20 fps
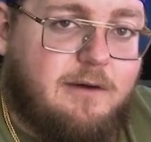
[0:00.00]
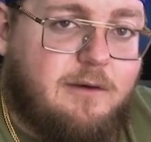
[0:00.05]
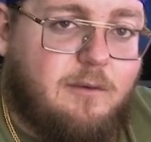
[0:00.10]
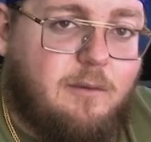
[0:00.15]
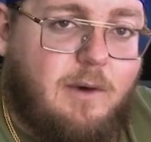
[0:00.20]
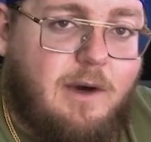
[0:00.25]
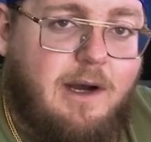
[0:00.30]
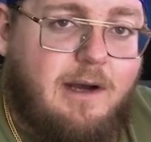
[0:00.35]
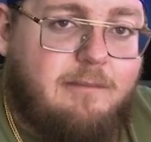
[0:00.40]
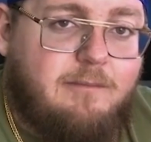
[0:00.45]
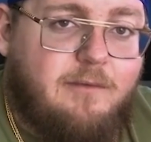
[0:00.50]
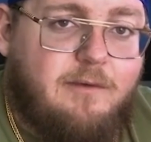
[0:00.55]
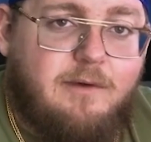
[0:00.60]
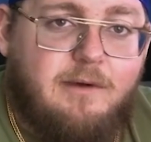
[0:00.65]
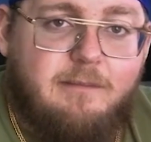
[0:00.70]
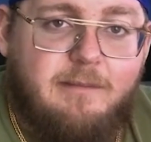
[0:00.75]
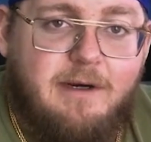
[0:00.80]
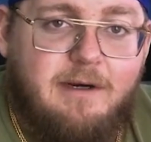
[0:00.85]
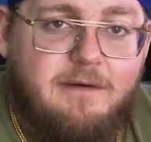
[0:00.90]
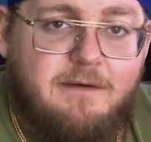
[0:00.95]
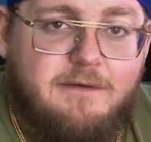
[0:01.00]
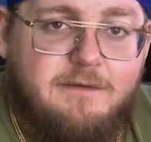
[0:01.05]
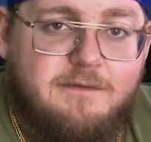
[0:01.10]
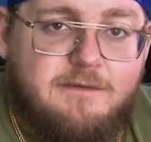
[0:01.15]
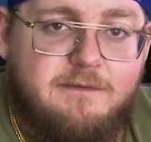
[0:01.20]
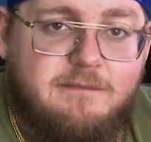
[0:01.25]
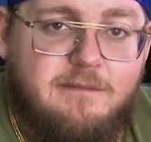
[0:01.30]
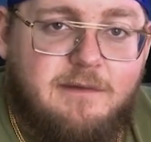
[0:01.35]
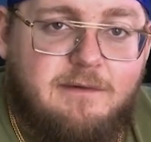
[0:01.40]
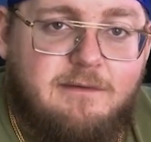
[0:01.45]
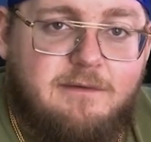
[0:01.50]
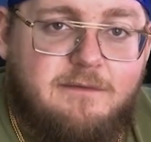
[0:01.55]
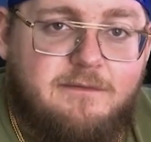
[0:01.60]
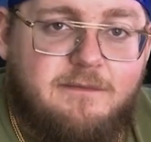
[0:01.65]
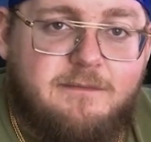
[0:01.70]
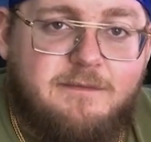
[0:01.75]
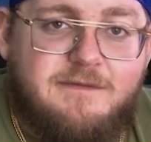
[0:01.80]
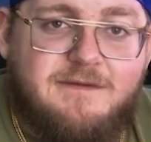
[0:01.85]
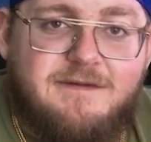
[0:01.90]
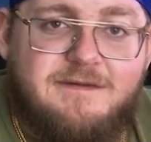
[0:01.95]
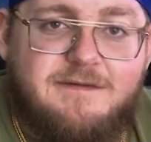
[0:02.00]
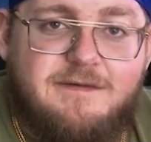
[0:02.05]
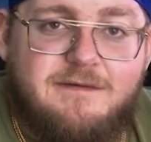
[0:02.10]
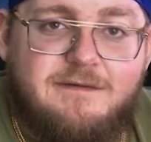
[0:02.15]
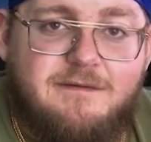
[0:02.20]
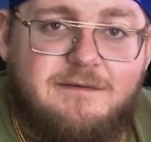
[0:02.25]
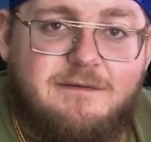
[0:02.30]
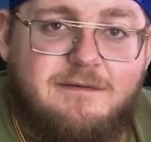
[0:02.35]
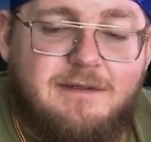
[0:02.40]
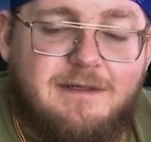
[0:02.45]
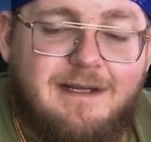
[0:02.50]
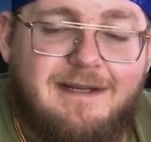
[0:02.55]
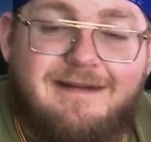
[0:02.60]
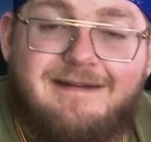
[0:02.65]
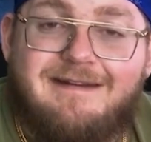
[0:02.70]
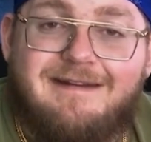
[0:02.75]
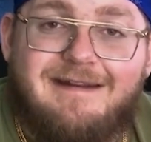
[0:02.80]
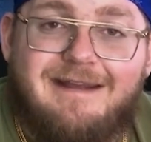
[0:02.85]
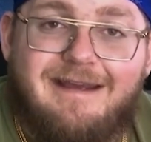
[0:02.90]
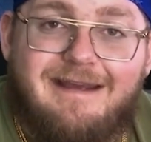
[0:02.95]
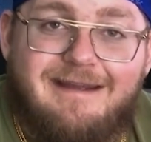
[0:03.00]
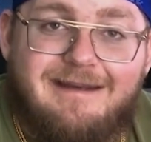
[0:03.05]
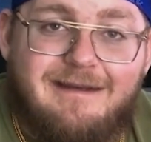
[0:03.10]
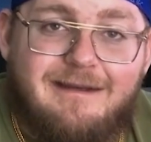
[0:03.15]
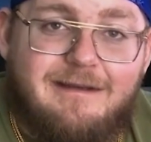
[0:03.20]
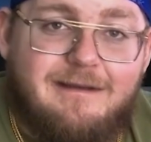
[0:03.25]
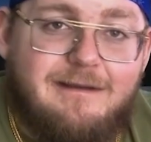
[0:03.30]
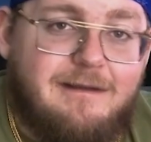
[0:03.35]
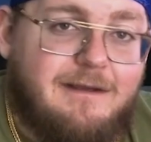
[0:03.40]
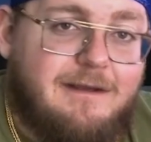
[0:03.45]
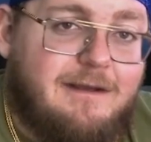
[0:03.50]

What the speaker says: Guam or American Samoa from 62 to 1980,